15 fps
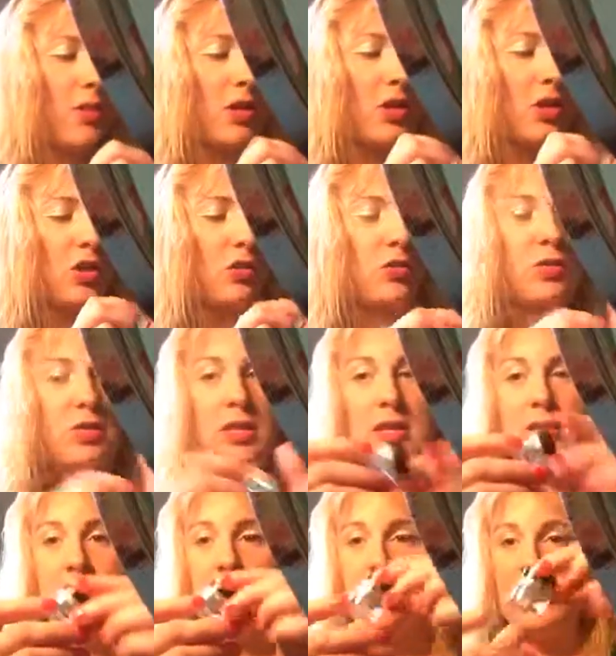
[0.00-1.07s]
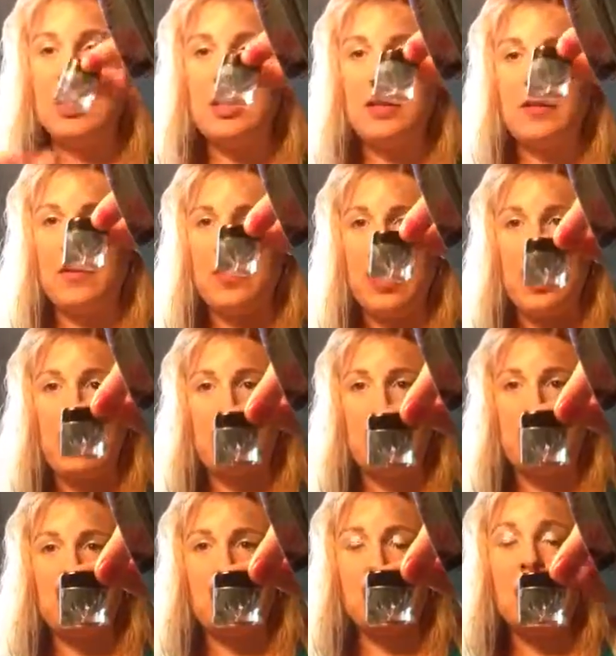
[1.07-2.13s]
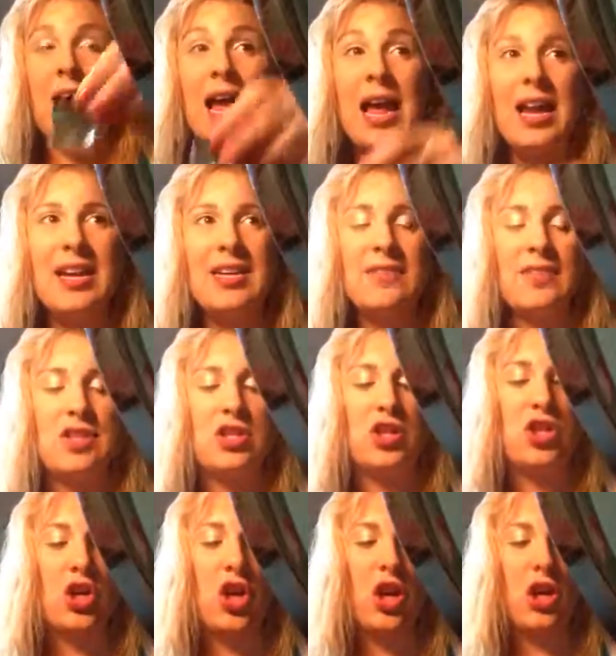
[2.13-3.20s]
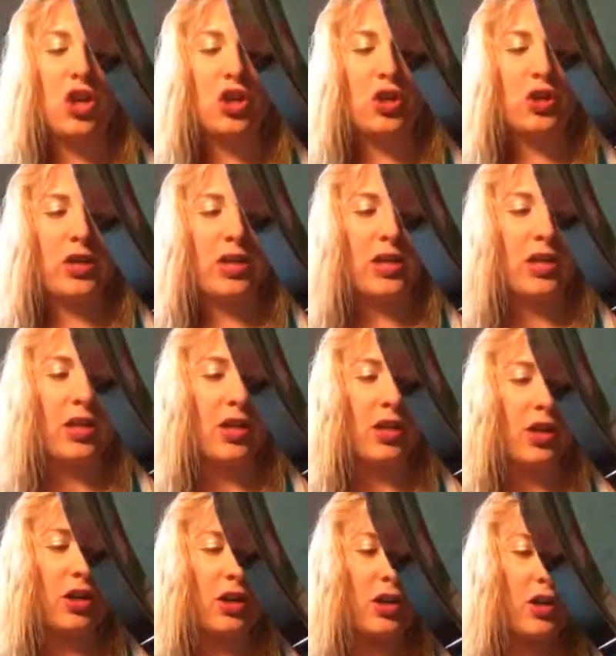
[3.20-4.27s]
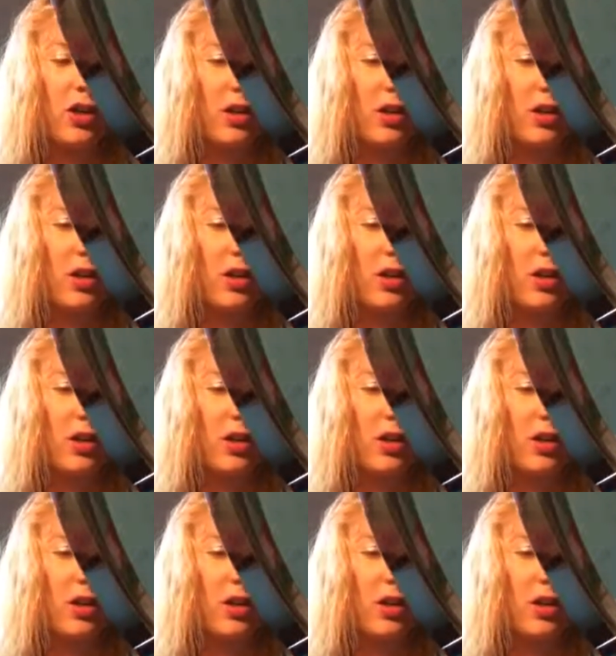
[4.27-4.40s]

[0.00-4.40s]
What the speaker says: going to use Dignified, which is kind of a dark green color.